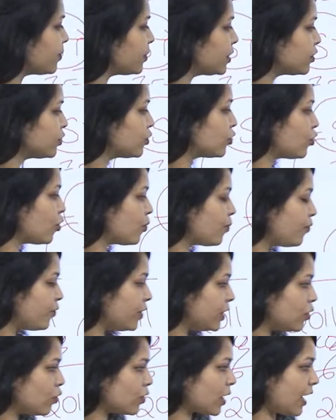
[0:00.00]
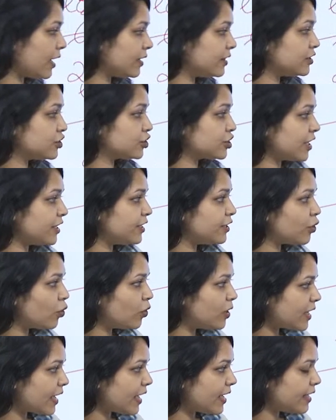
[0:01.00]
group, we look at the
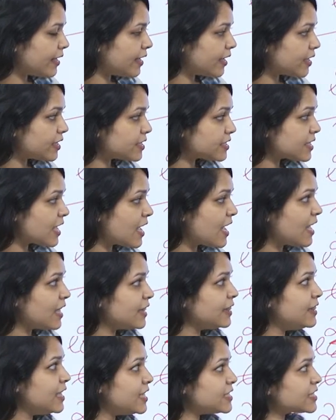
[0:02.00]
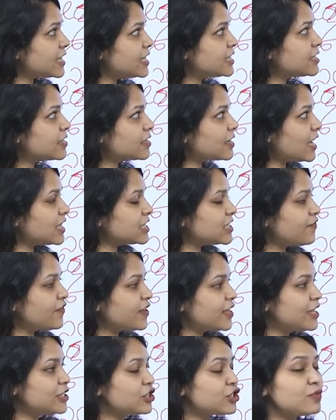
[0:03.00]
scheduled areas. This is a
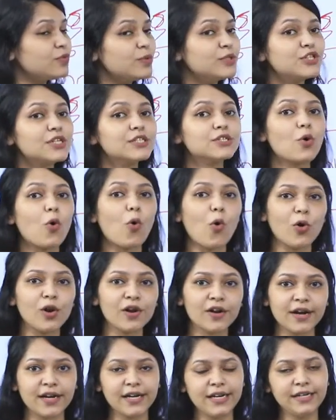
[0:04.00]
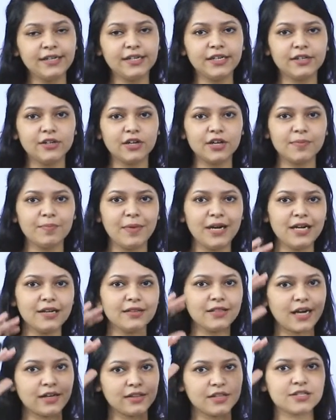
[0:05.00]
classification which has already determined
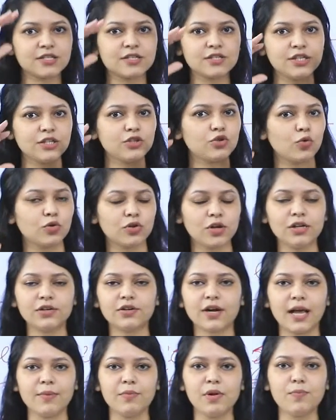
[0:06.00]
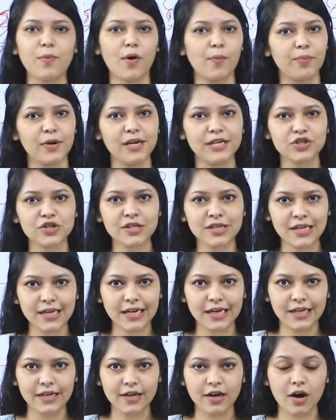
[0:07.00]
that this is the total tribal population in
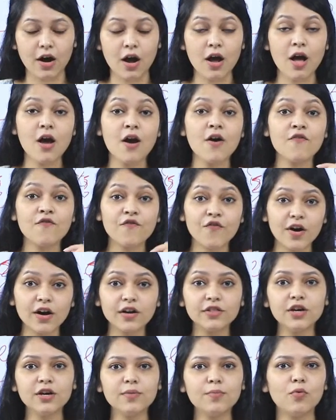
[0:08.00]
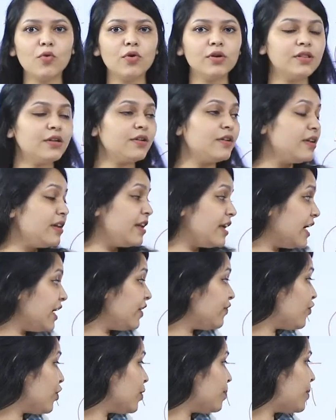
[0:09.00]
India. Furthermore, the
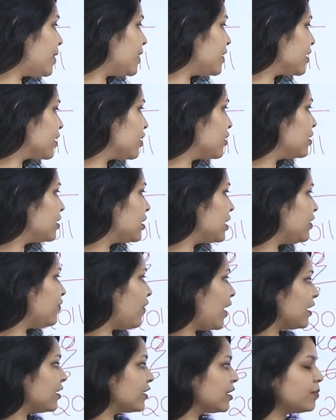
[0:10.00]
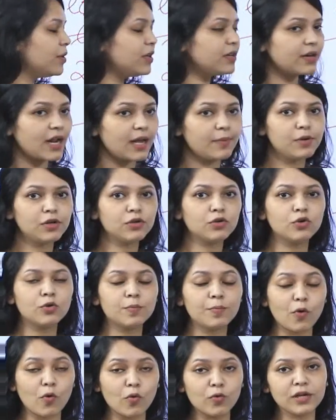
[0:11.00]
need for particularly vulnerable tribal
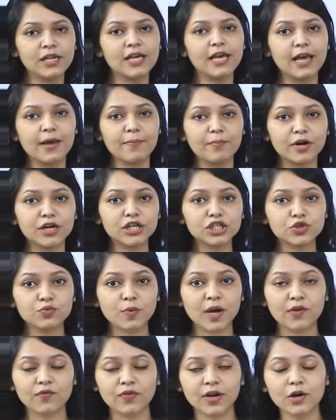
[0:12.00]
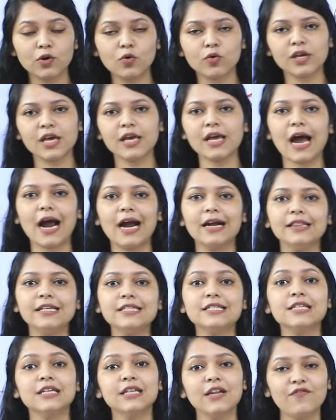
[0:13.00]
group only emerged where we are looking at the
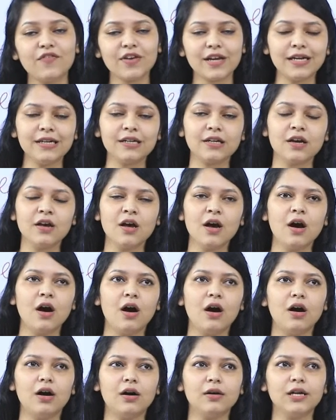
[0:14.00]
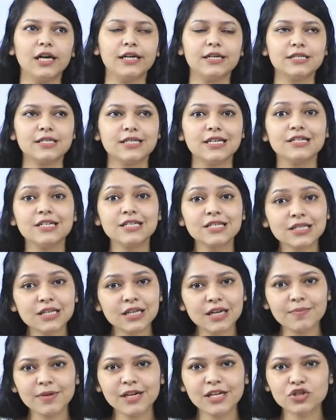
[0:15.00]
significant, let us say,
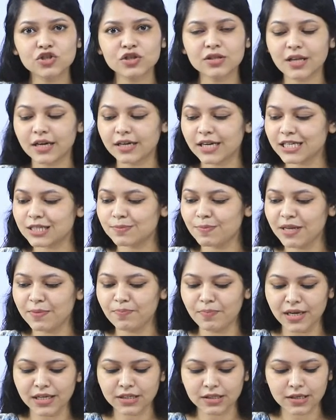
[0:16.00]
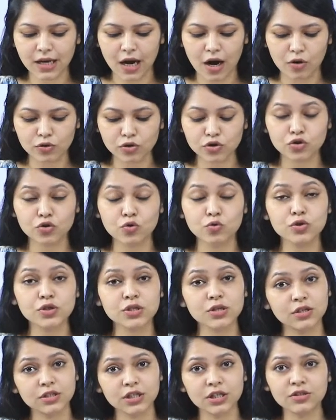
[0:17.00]
discrimination that has been meted out to
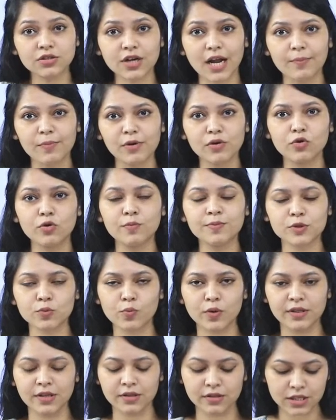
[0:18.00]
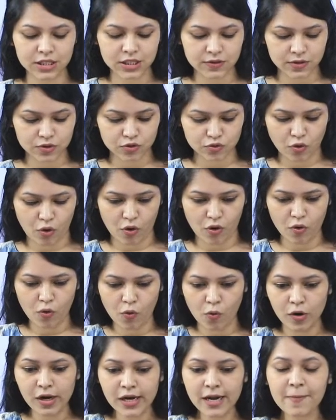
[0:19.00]
certain tribal groups within this
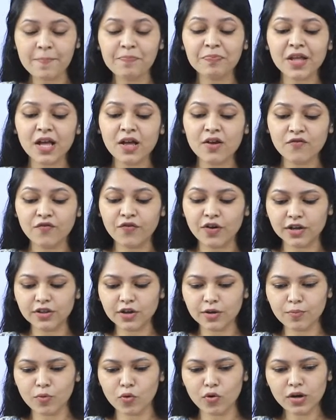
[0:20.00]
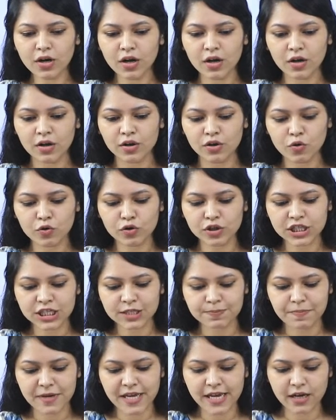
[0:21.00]
stronghold. Furthermore, you could
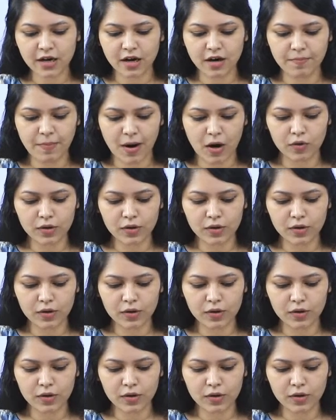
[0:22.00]
speak about